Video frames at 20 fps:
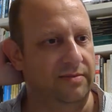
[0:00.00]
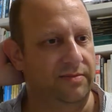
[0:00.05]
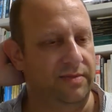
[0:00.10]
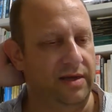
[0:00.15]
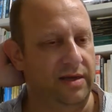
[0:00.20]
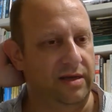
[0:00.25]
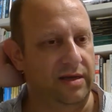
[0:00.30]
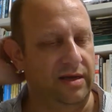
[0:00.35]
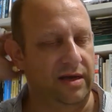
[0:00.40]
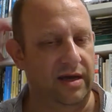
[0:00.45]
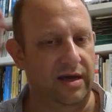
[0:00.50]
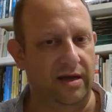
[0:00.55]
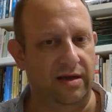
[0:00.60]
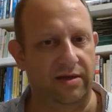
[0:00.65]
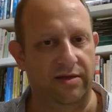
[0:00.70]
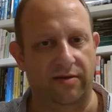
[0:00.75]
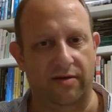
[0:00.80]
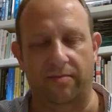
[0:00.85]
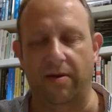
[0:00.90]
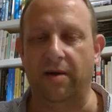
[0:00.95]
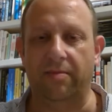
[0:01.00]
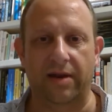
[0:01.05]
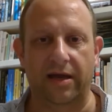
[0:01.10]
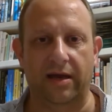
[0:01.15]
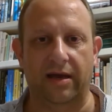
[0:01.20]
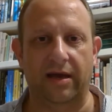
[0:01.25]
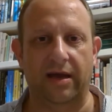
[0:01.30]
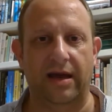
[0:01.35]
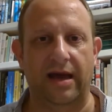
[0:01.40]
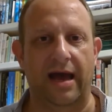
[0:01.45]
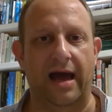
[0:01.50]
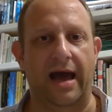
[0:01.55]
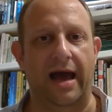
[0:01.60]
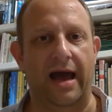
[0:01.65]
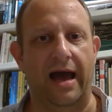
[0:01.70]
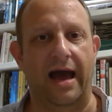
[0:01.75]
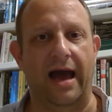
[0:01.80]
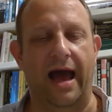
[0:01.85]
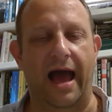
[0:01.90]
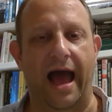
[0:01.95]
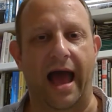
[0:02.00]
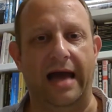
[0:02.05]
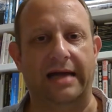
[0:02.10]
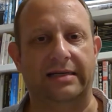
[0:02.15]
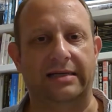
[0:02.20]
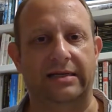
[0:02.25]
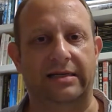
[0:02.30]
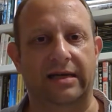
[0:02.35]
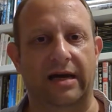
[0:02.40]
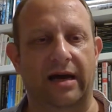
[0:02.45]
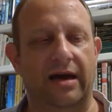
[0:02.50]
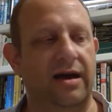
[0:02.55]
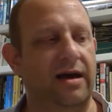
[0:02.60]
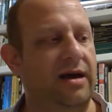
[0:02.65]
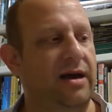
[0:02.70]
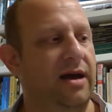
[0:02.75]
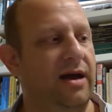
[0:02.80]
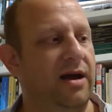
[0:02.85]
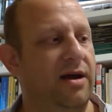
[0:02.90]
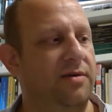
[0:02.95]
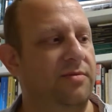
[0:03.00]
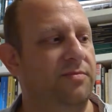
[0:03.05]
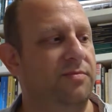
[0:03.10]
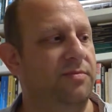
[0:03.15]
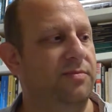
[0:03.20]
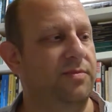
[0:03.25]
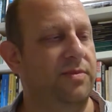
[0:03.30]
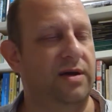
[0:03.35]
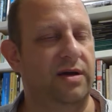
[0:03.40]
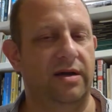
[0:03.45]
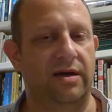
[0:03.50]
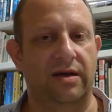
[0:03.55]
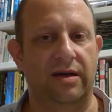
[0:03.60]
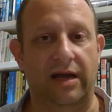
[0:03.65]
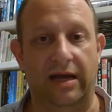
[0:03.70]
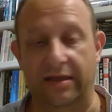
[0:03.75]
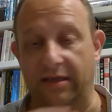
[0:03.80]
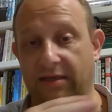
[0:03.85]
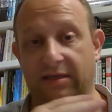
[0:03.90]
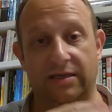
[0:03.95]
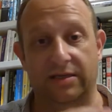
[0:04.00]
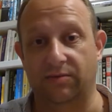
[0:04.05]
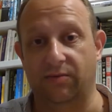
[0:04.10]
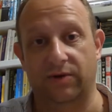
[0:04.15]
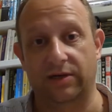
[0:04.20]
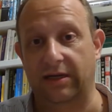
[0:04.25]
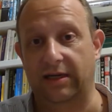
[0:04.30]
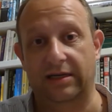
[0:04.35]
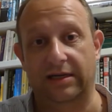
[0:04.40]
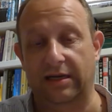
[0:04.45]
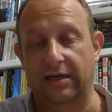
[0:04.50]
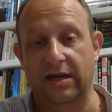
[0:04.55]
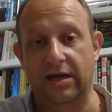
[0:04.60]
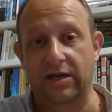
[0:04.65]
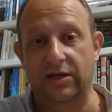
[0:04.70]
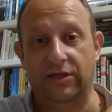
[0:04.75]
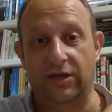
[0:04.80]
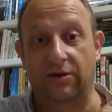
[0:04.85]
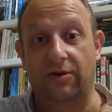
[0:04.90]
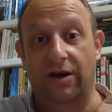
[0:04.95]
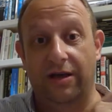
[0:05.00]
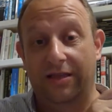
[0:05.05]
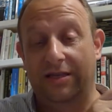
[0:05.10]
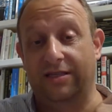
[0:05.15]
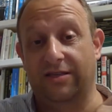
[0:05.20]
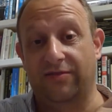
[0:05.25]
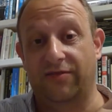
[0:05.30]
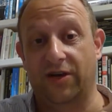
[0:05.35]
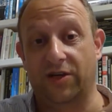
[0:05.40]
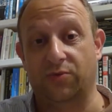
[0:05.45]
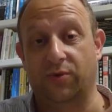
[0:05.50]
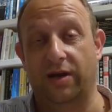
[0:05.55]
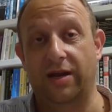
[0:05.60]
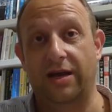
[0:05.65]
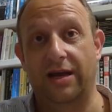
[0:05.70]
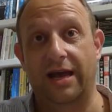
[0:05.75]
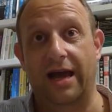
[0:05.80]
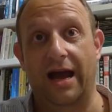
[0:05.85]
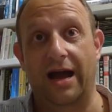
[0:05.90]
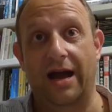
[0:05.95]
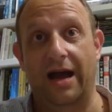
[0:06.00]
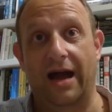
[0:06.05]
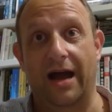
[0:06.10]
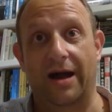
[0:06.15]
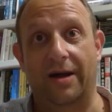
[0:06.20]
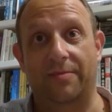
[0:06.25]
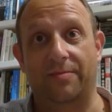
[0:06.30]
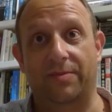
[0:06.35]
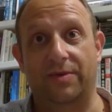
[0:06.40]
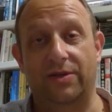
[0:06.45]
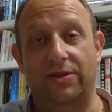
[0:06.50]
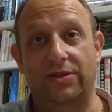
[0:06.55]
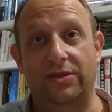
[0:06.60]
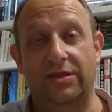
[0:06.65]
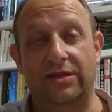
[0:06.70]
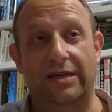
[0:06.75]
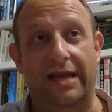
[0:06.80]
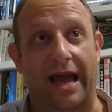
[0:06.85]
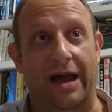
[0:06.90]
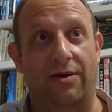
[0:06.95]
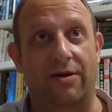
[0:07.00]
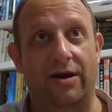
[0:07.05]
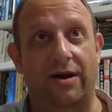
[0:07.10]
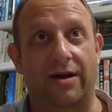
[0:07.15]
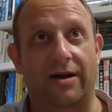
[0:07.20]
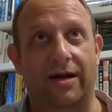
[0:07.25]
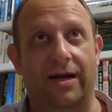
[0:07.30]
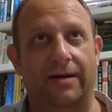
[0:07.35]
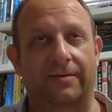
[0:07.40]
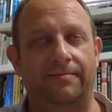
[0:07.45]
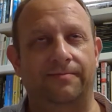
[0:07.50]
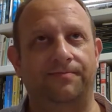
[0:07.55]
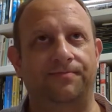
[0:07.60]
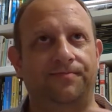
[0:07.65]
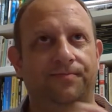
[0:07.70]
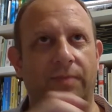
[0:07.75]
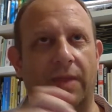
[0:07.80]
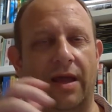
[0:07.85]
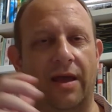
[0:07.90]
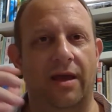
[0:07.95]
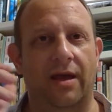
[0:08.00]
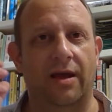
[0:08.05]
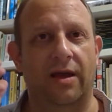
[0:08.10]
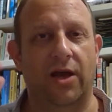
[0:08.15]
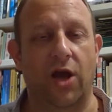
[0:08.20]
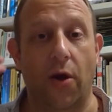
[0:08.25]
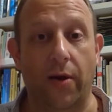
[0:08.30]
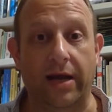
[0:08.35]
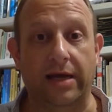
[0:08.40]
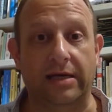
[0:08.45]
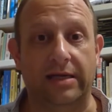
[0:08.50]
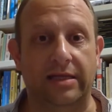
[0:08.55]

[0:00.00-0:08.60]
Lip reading: Republic, and this is what he did. So this is the first one. Now, going into this,